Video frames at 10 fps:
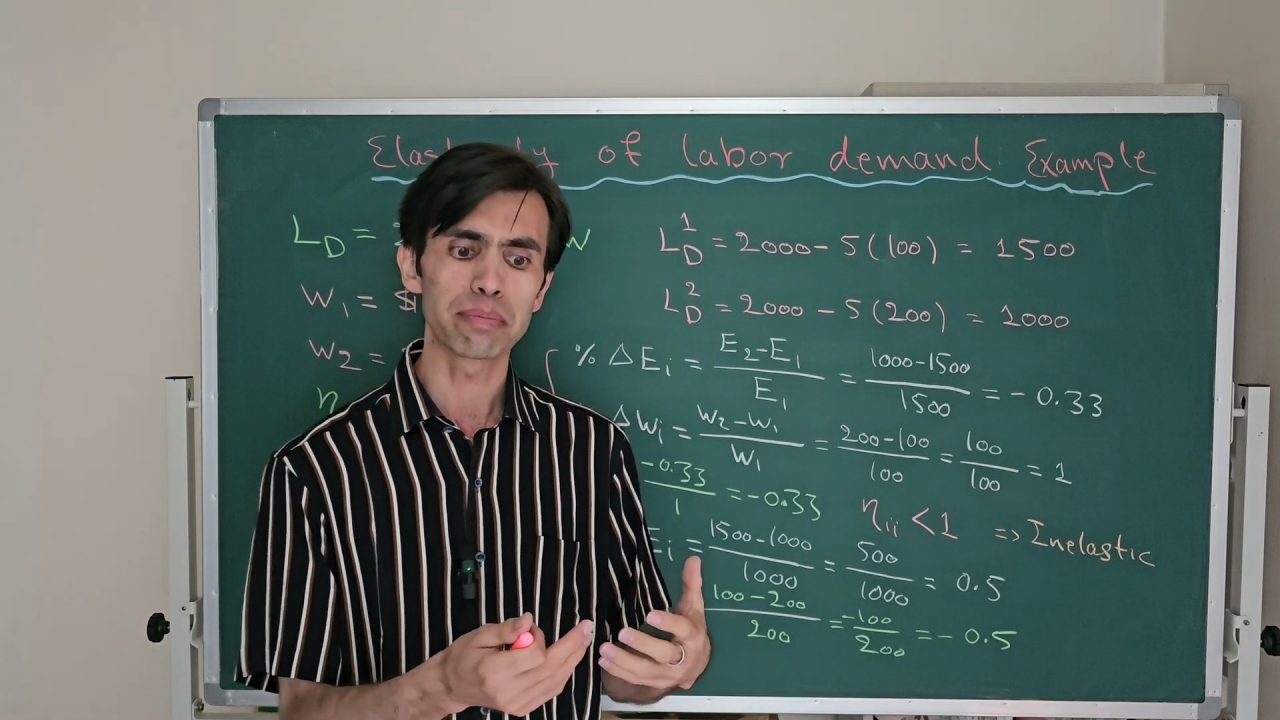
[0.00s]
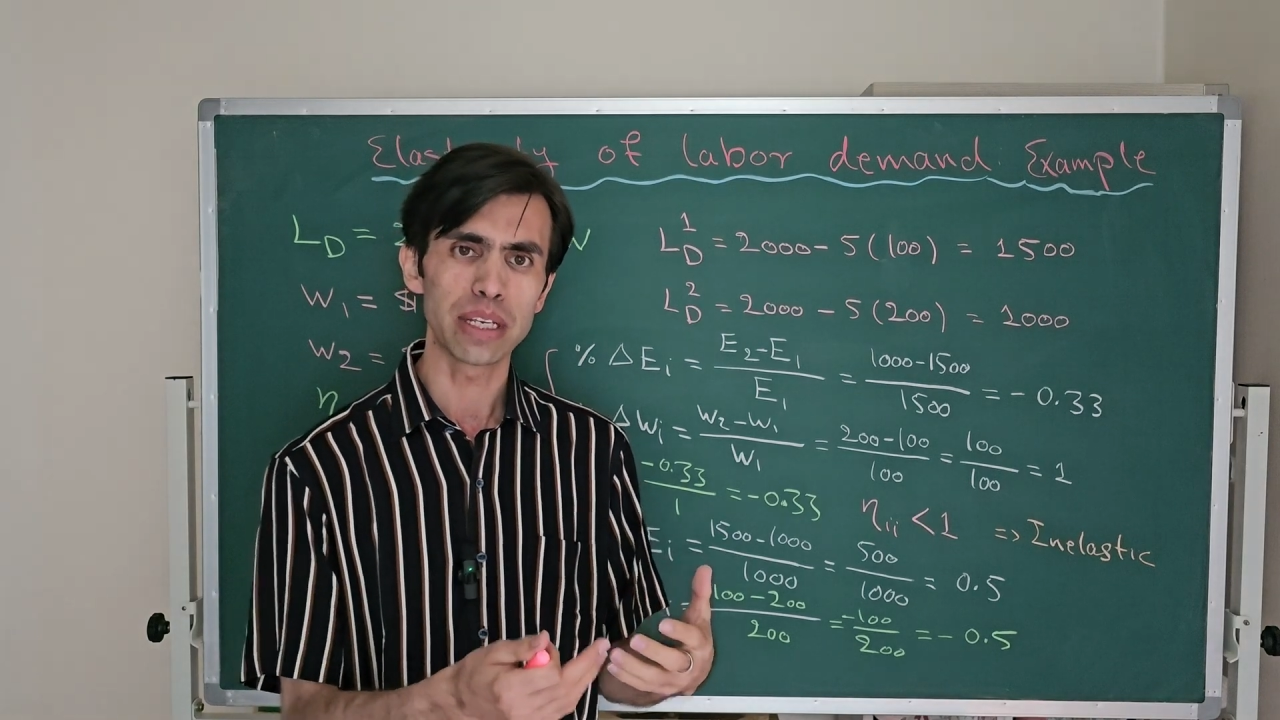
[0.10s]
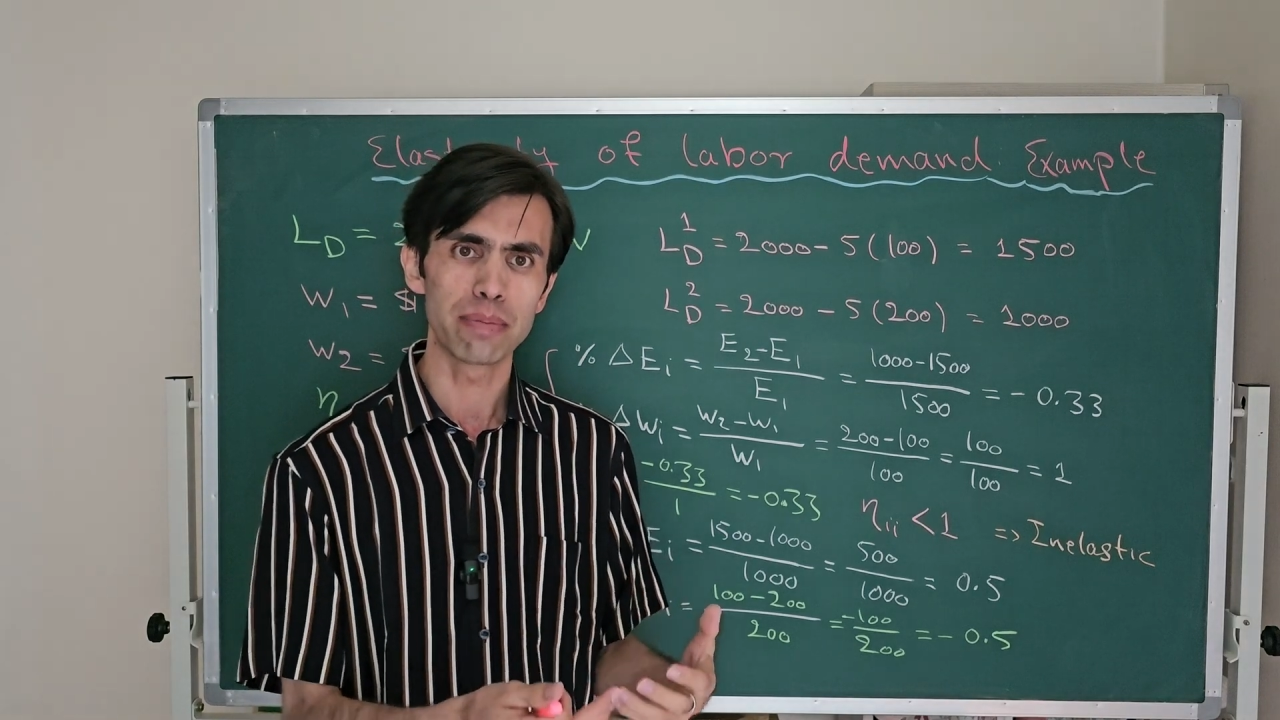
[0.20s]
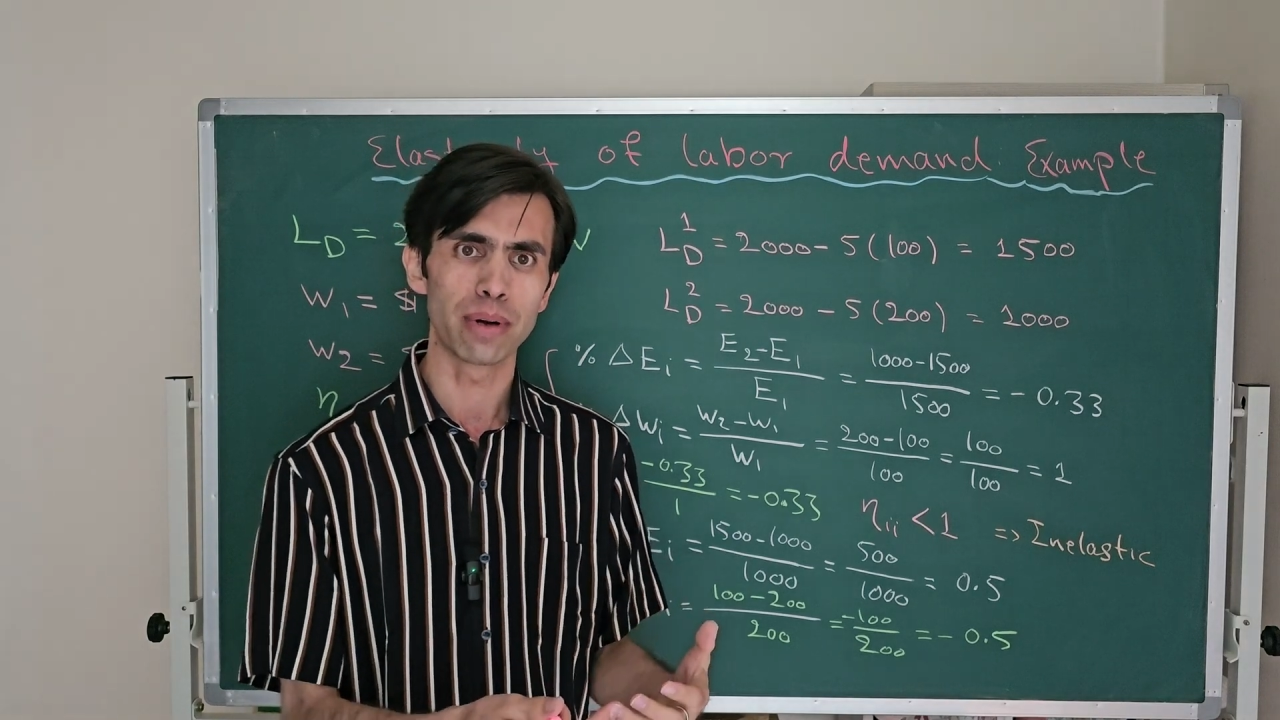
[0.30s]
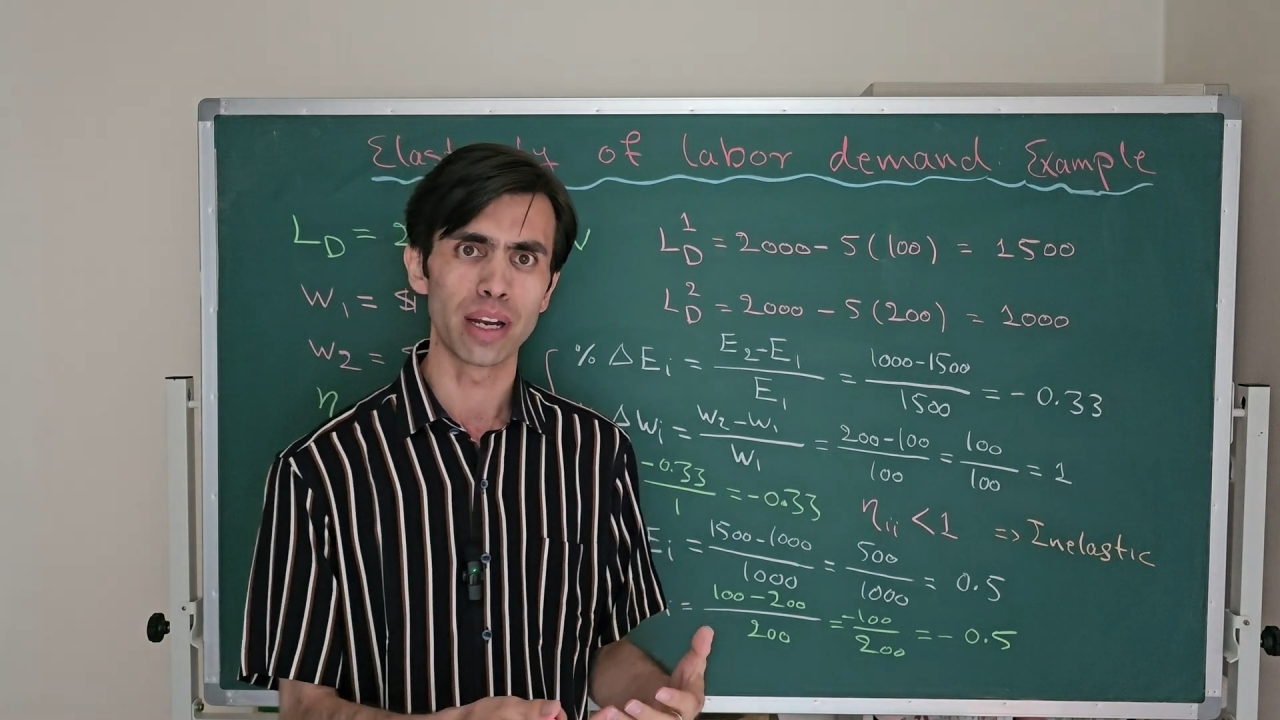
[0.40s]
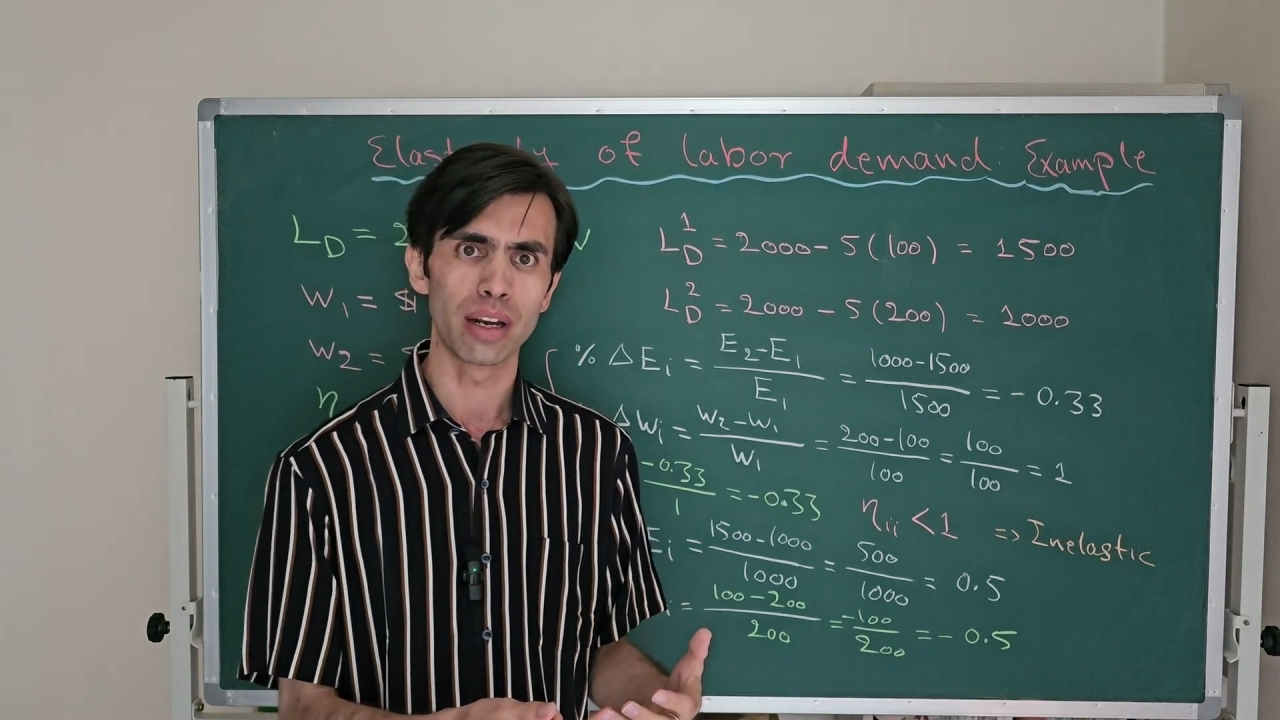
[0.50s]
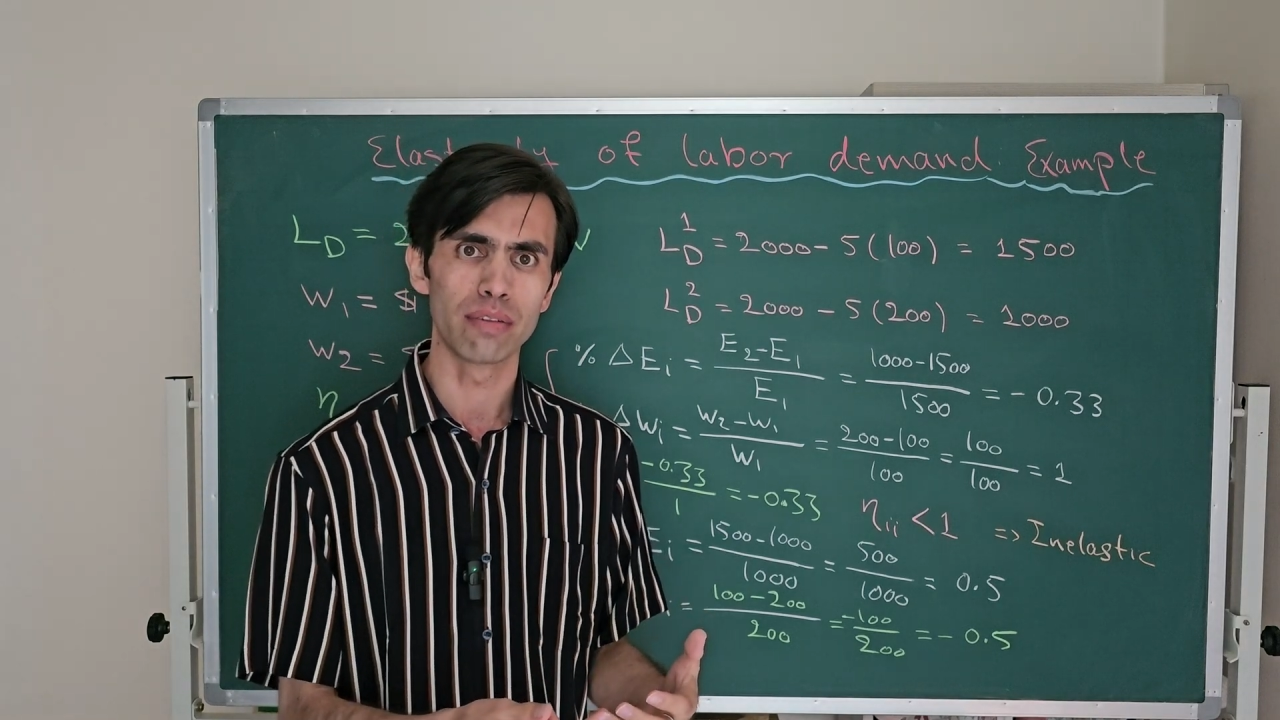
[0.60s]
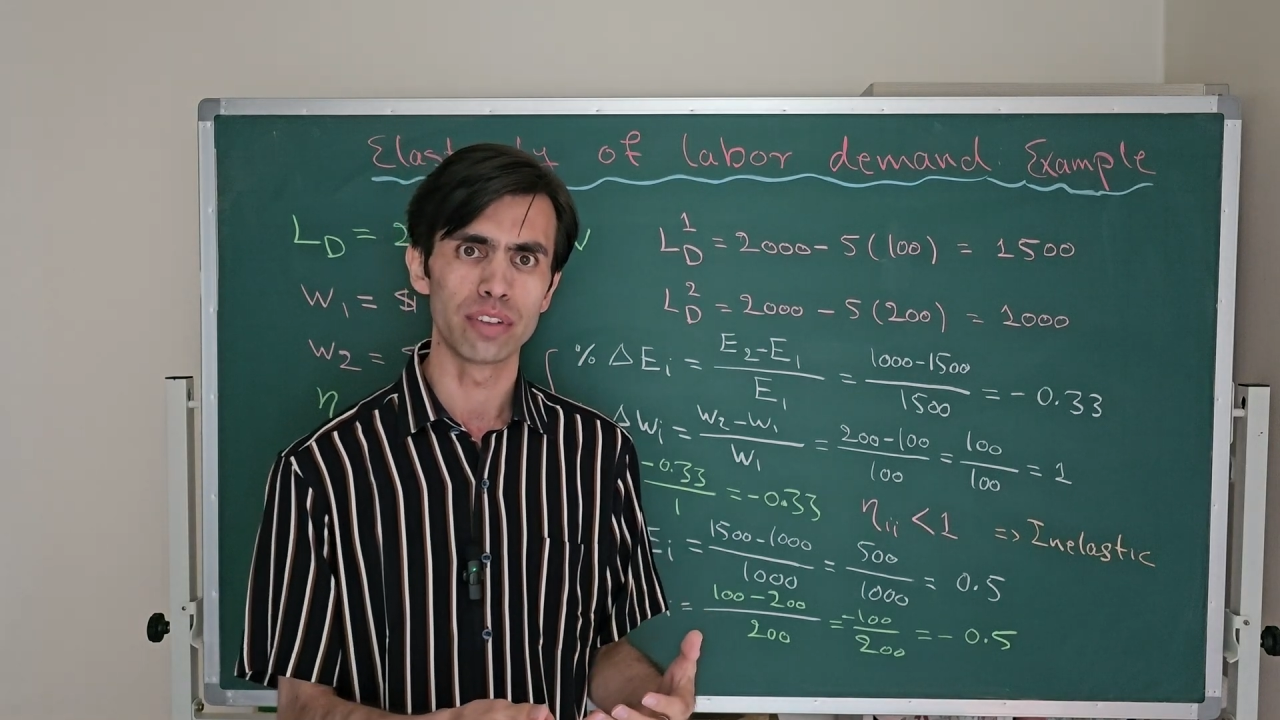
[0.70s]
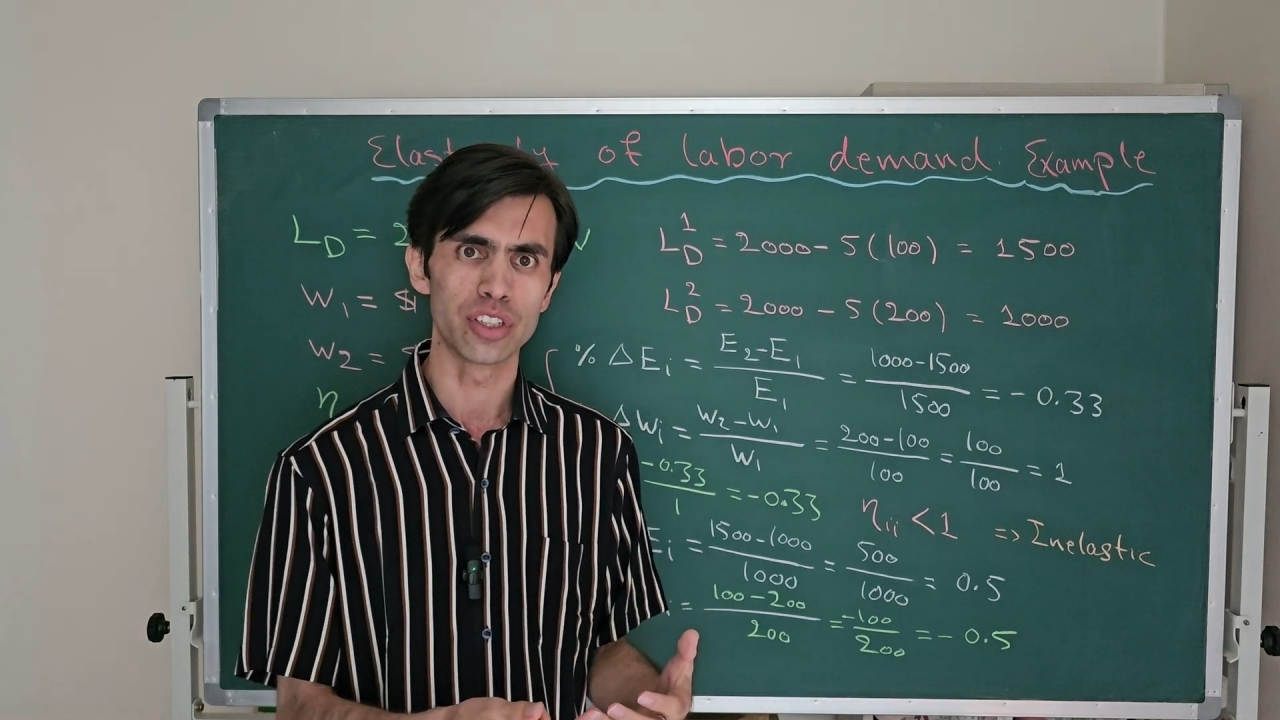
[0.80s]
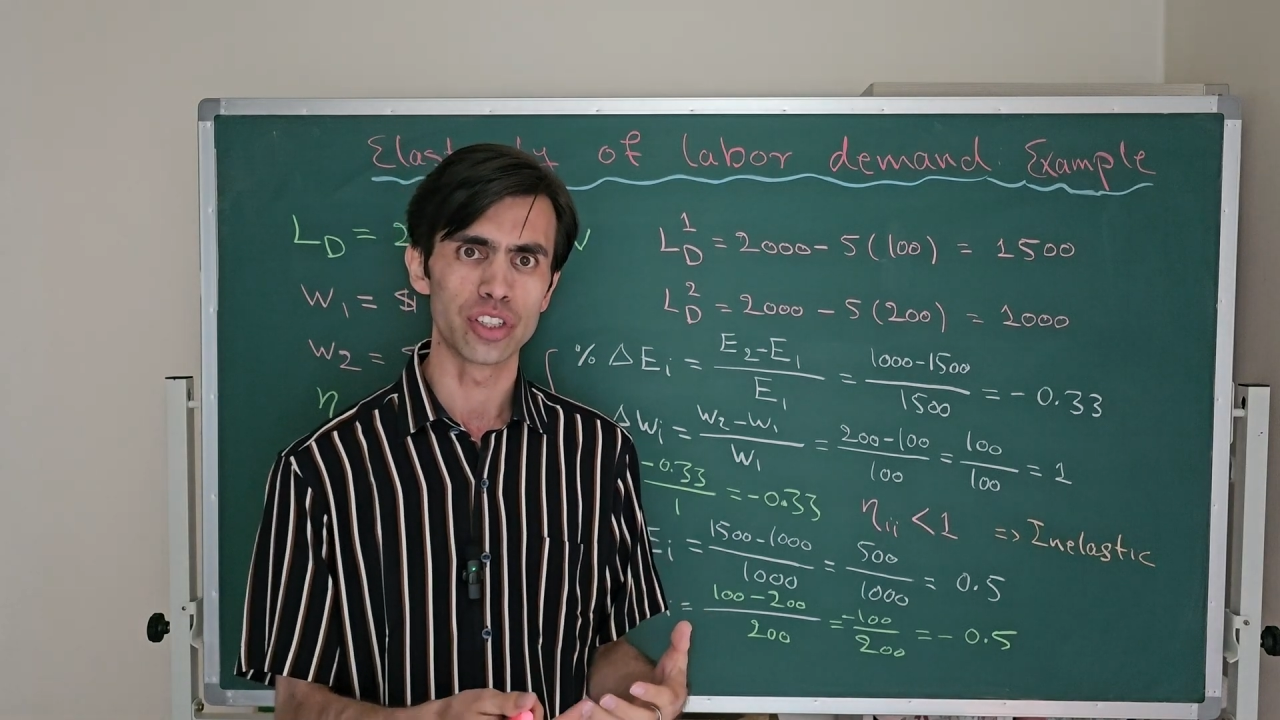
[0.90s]
people
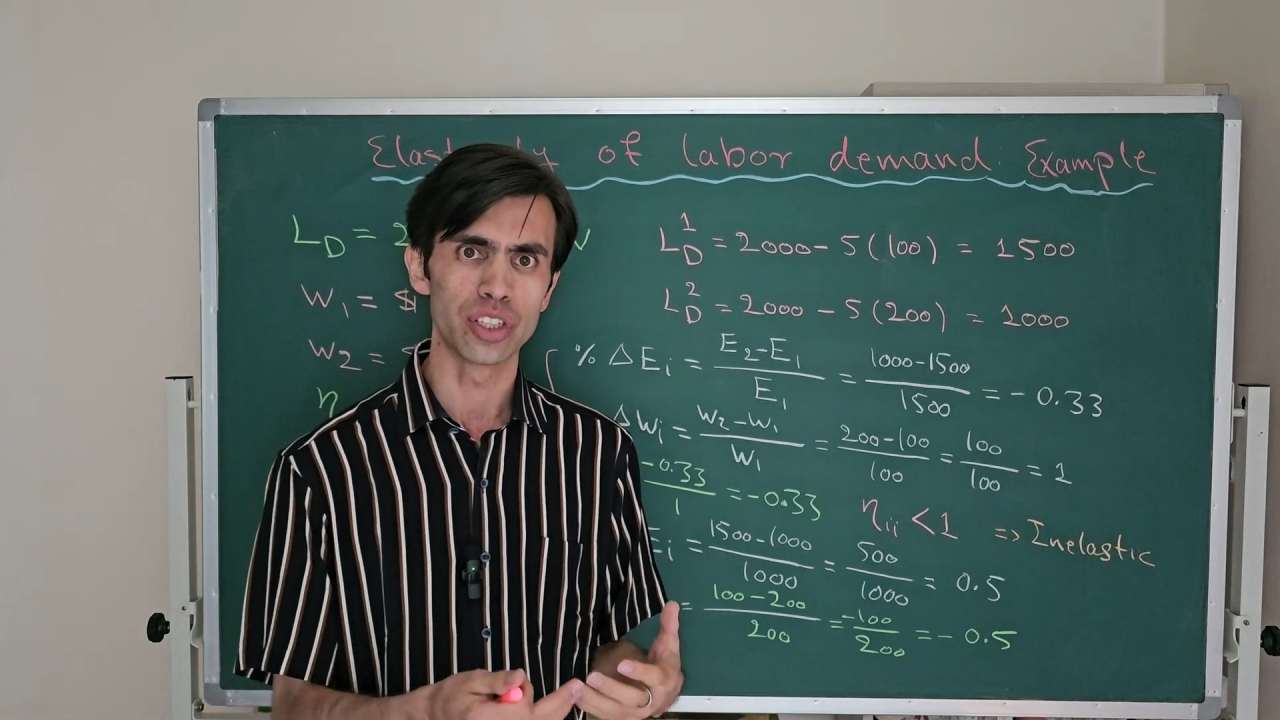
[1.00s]
which